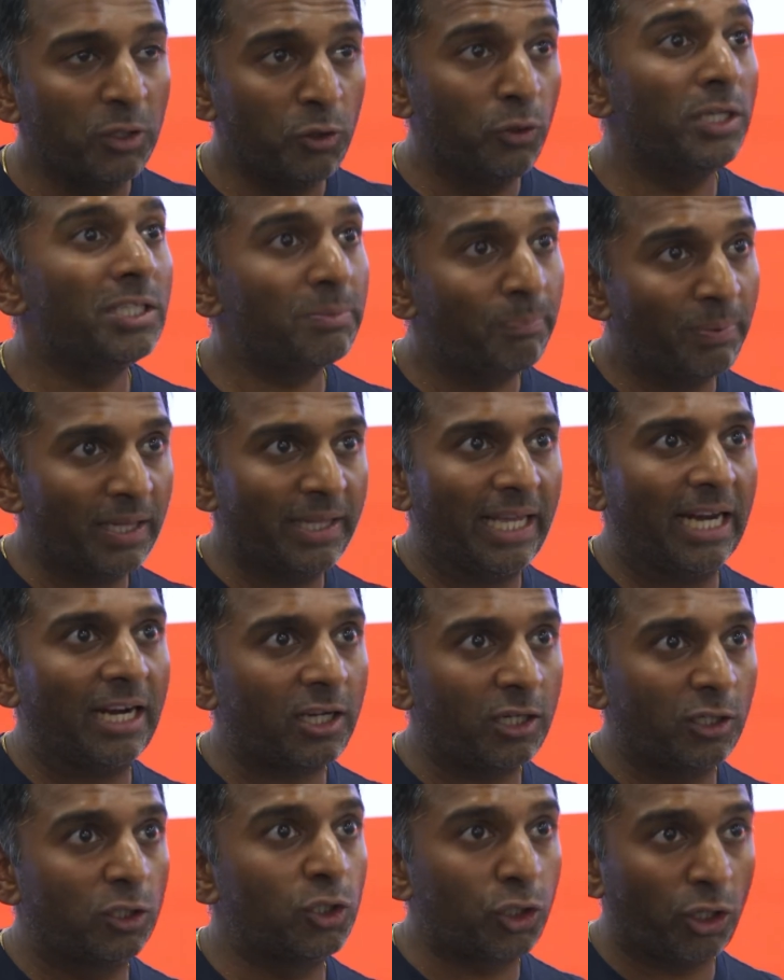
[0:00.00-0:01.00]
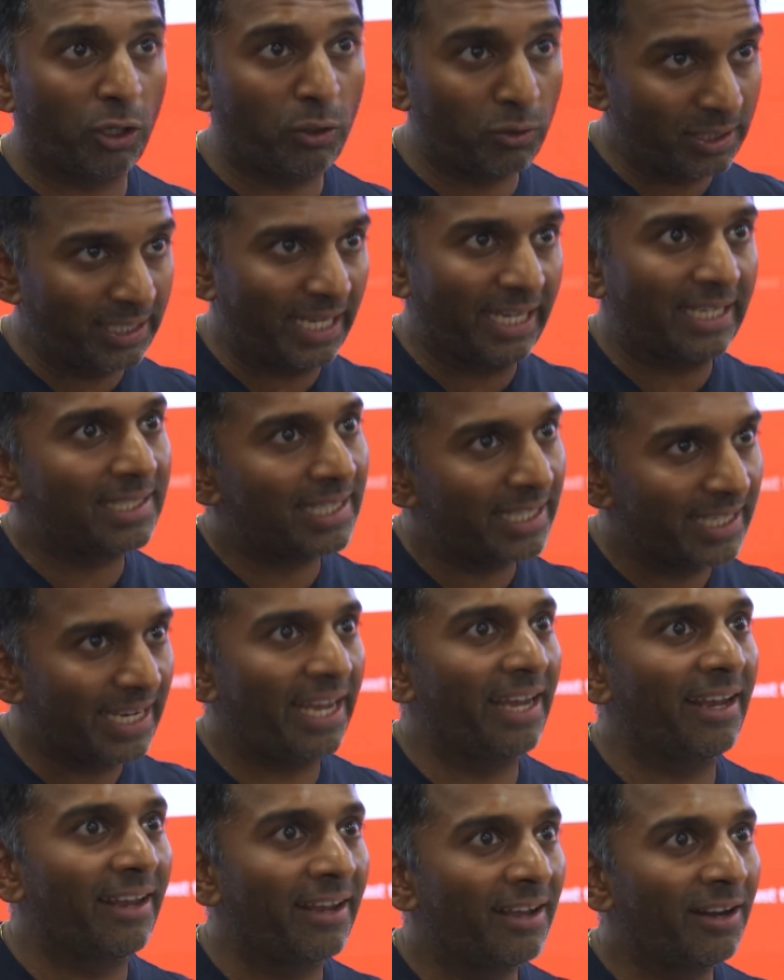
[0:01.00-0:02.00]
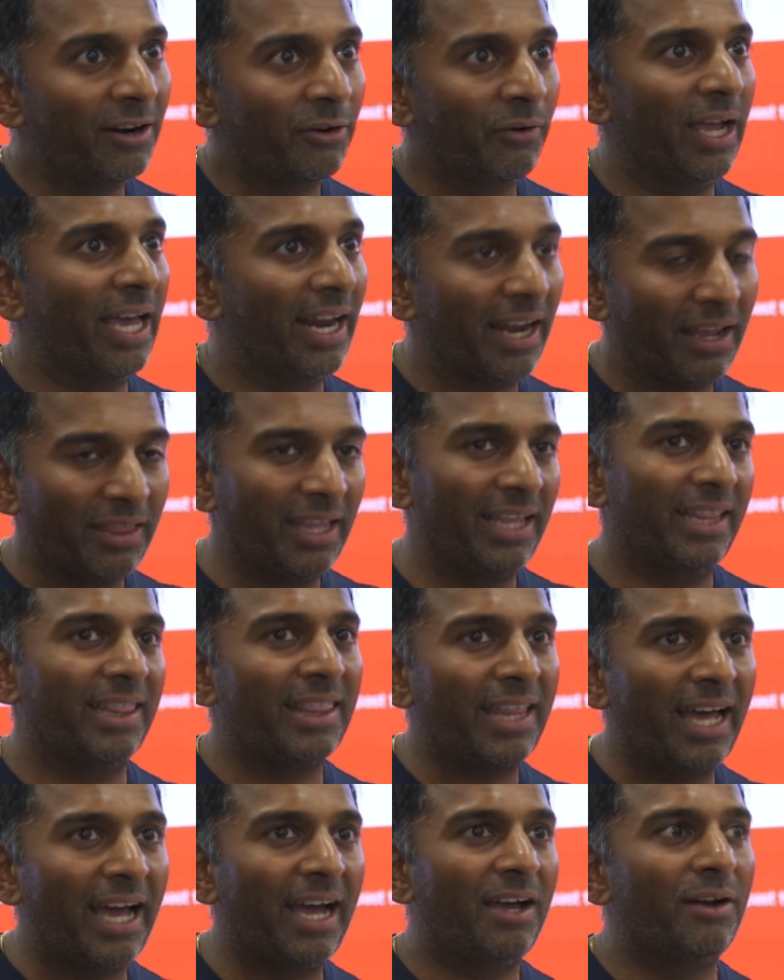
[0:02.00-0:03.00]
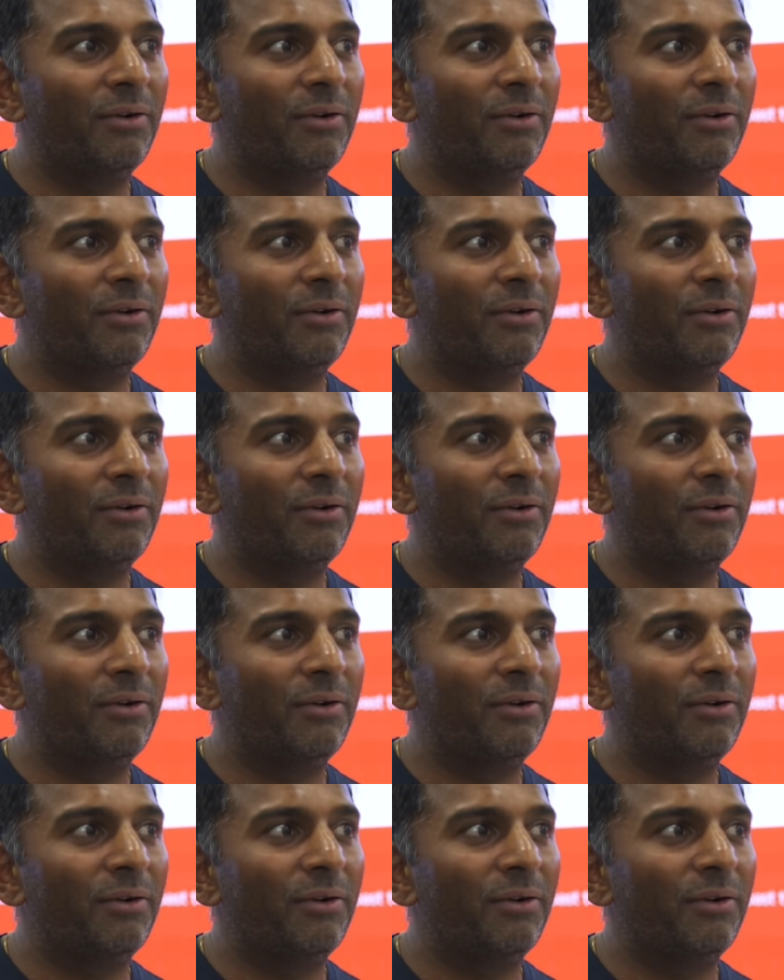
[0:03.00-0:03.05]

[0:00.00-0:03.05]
you need to build that control set today, right? And I think that